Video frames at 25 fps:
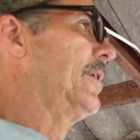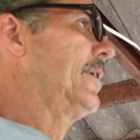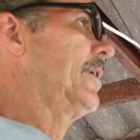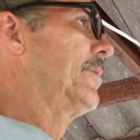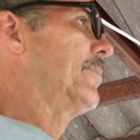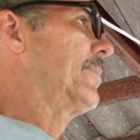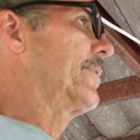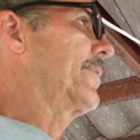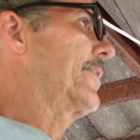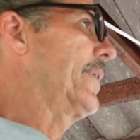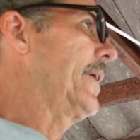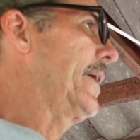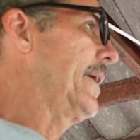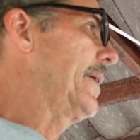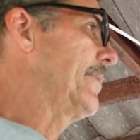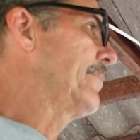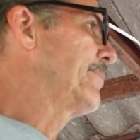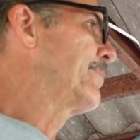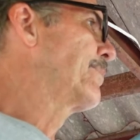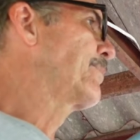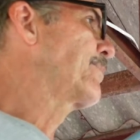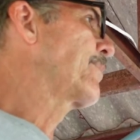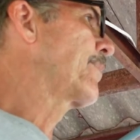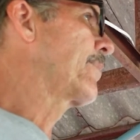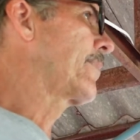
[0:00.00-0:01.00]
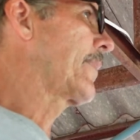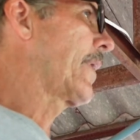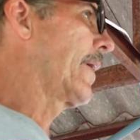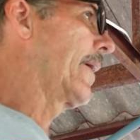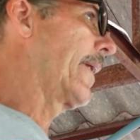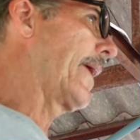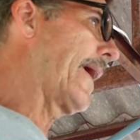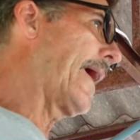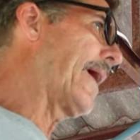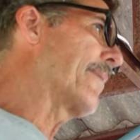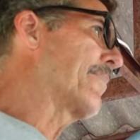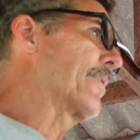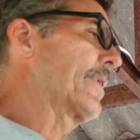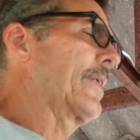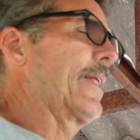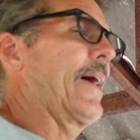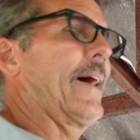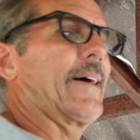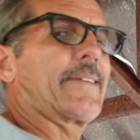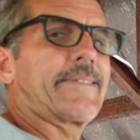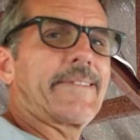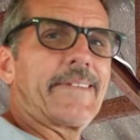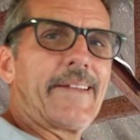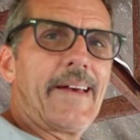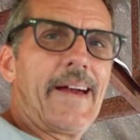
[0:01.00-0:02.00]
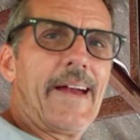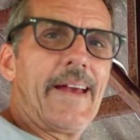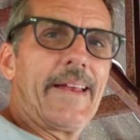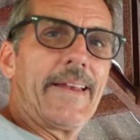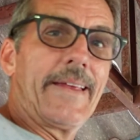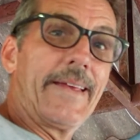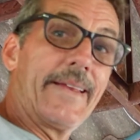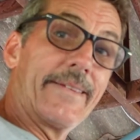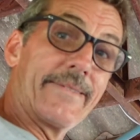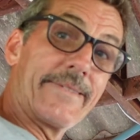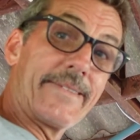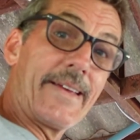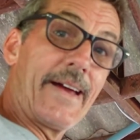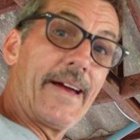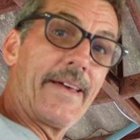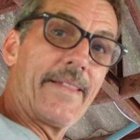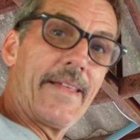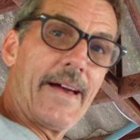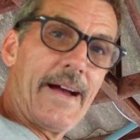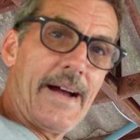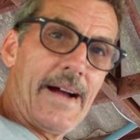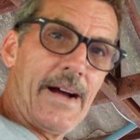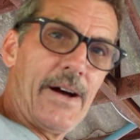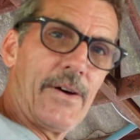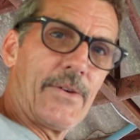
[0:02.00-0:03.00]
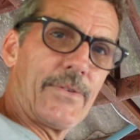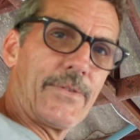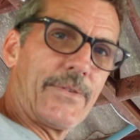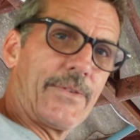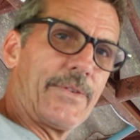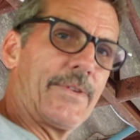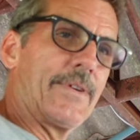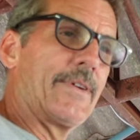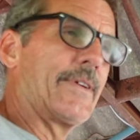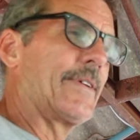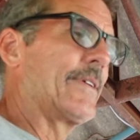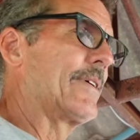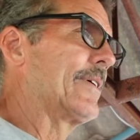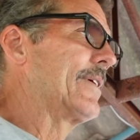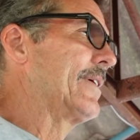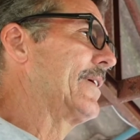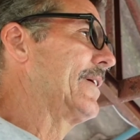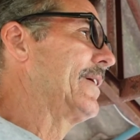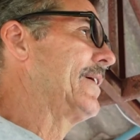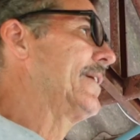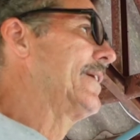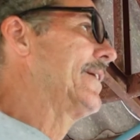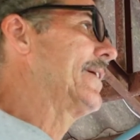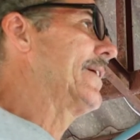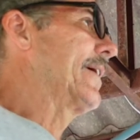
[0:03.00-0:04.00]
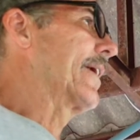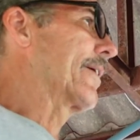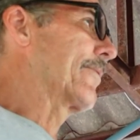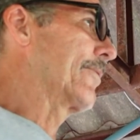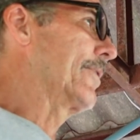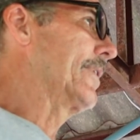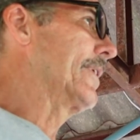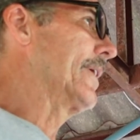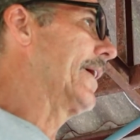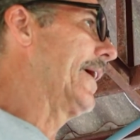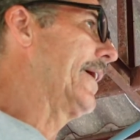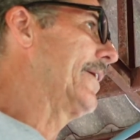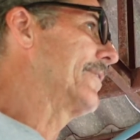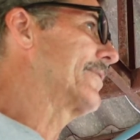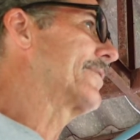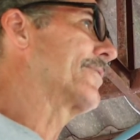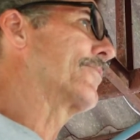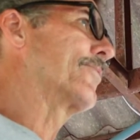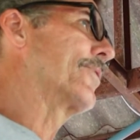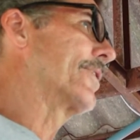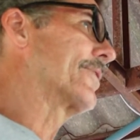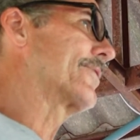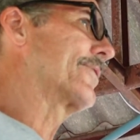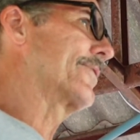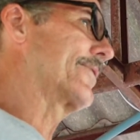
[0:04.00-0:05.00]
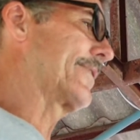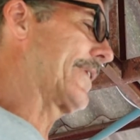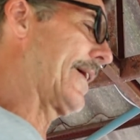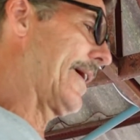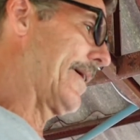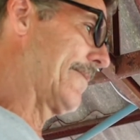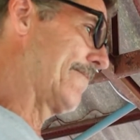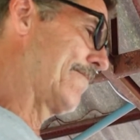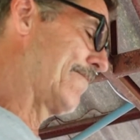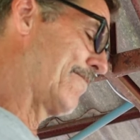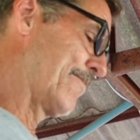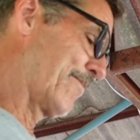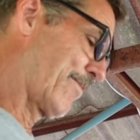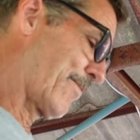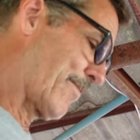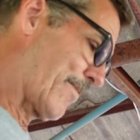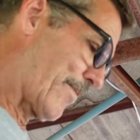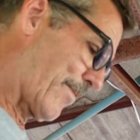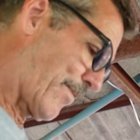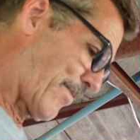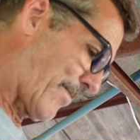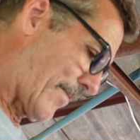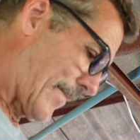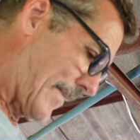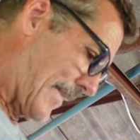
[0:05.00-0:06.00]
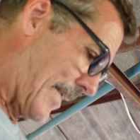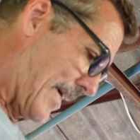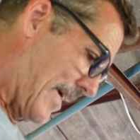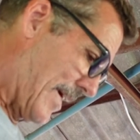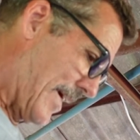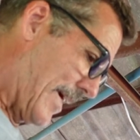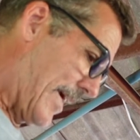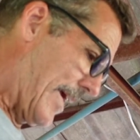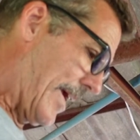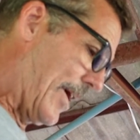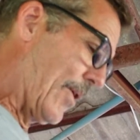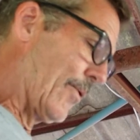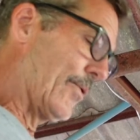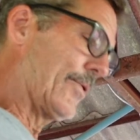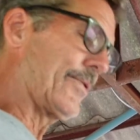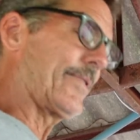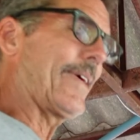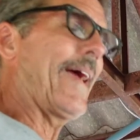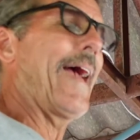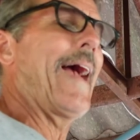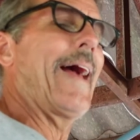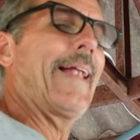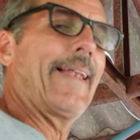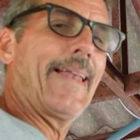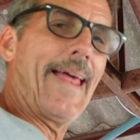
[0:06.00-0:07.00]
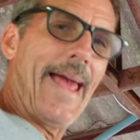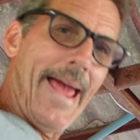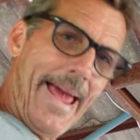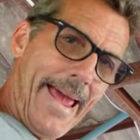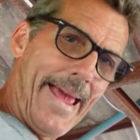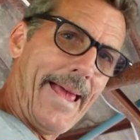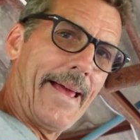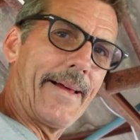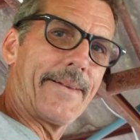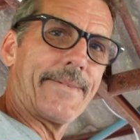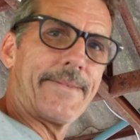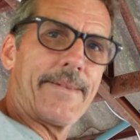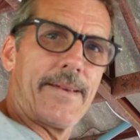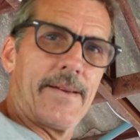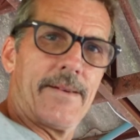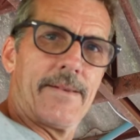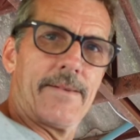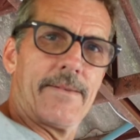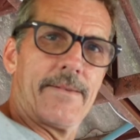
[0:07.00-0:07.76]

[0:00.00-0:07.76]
But then it happened last night inside the house, and I realized it wasn't that. It was an ant.